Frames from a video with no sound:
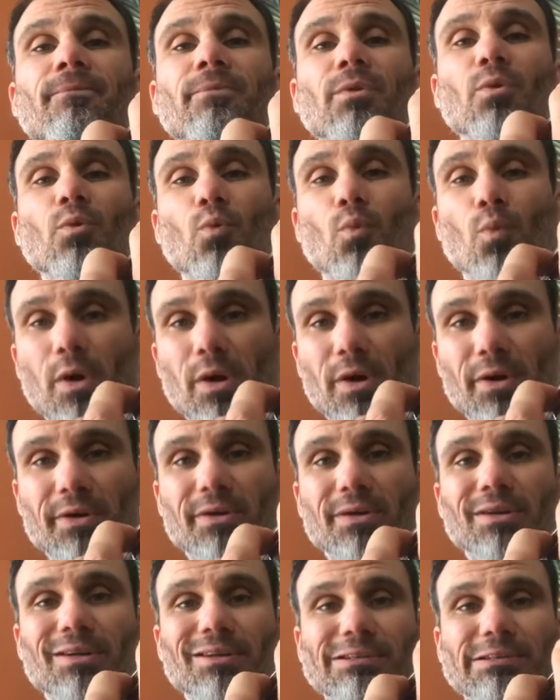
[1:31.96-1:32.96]
1,
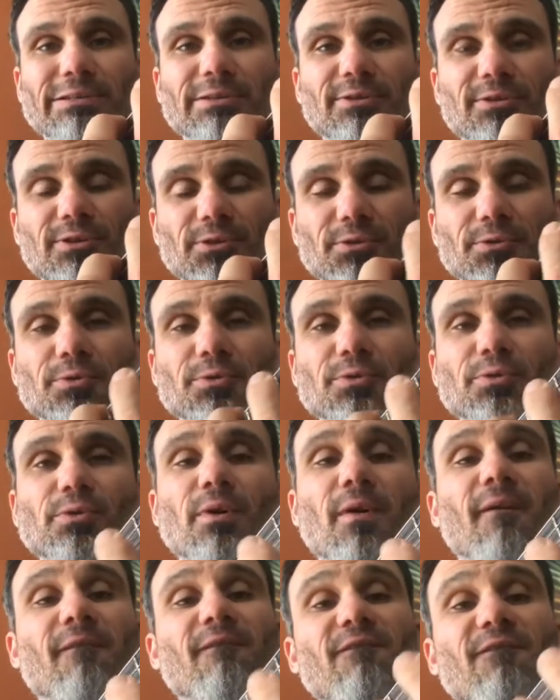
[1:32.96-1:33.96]
2,
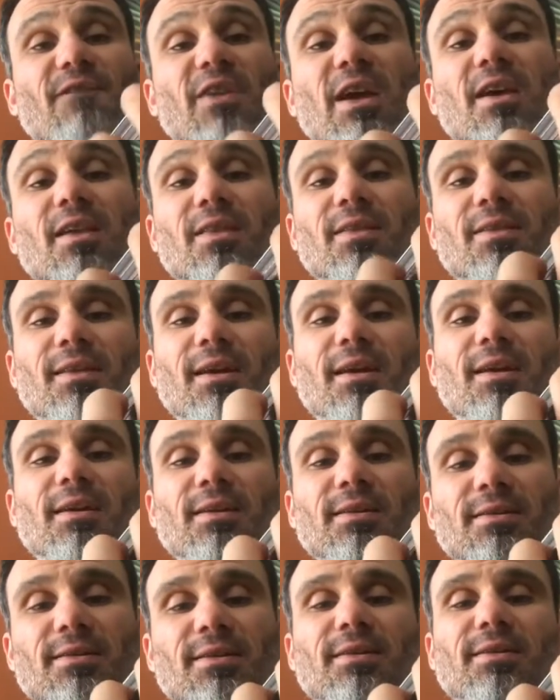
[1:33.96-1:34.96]
5th, da,
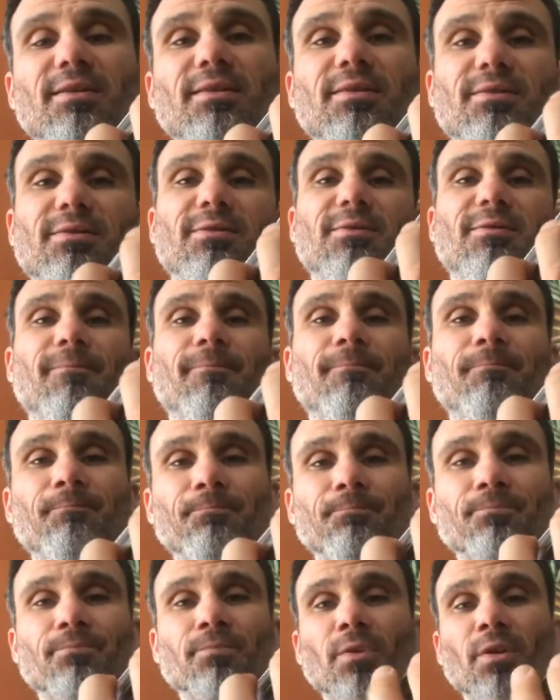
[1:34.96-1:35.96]
da, da.
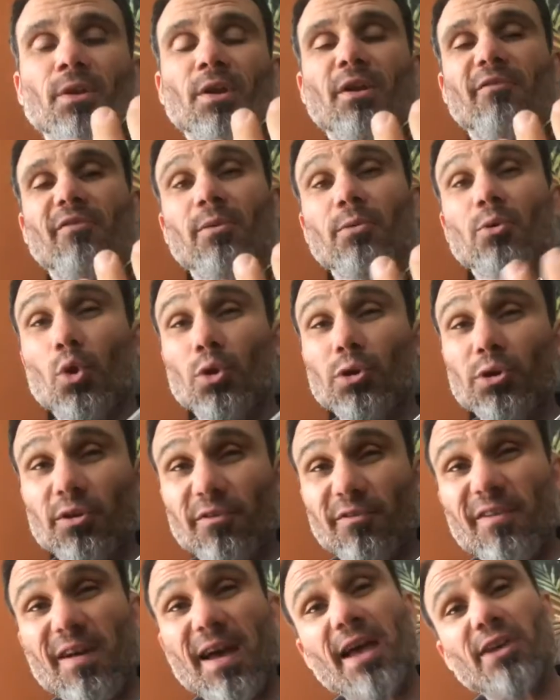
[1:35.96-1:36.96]
I'm going a little
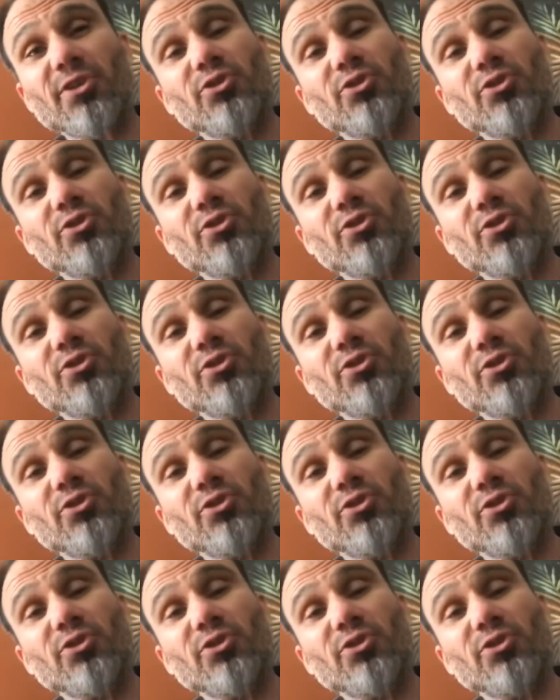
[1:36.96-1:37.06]
fast.